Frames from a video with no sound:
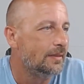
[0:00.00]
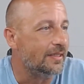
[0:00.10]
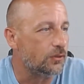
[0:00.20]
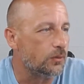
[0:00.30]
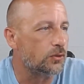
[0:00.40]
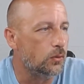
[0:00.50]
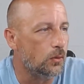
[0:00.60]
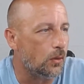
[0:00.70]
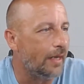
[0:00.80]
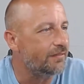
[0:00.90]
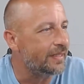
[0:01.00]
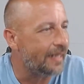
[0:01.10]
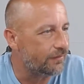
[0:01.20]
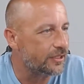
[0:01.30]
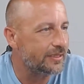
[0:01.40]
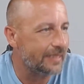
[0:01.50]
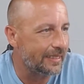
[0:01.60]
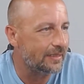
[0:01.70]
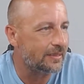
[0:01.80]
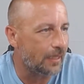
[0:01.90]
This was cool. I've never
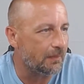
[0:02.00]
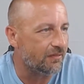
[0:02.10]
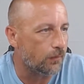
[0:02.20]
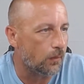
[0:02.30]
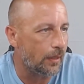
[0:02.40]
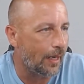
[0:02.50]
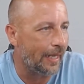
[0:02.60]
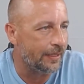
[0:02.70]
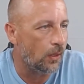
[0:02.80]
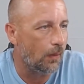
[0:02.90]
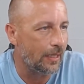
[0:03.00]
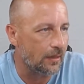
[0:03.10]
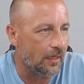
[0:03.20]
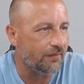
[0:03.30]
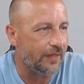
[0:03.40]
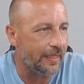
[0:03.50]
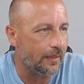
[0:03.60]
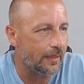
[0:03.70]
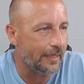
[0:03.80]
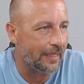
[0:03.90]
seen it done before. I know I love the
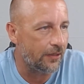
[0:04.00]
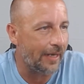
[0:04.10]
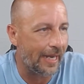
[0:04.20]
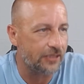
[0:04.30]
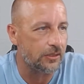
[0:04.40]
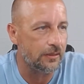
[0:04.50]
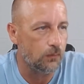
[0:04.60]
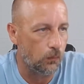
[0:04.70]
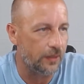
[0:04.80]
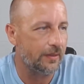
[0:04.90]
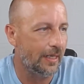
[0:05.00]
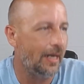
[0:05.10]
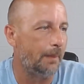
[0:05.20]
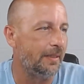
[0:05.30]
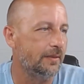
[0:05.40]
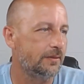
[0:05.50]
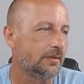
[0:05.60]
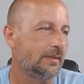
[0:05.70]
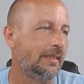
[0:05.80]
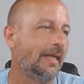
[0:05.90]
interaction with comments.
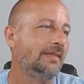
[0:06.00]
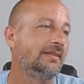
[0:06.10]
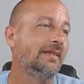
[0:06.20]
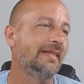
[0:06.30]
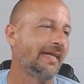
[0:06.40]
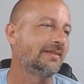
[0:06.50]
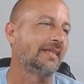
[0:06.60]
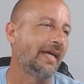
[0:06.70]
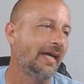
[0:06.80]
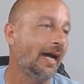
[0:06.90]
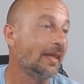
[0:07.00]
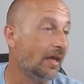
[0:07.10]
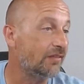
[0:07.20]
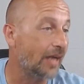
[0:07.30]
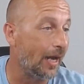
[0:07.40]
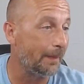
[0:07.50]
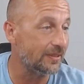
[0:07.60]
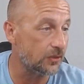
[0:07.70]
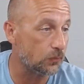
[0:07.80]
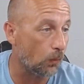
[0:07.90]
I said, thanks, Kay. I love
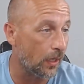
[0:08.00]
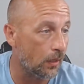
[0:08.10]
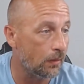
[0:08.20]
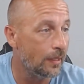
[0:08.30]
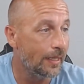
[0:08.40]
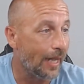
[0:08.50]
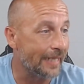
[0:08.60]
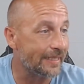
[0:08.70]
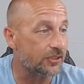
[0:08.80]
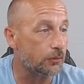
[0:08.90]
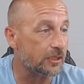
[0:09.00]
comments as well. I get to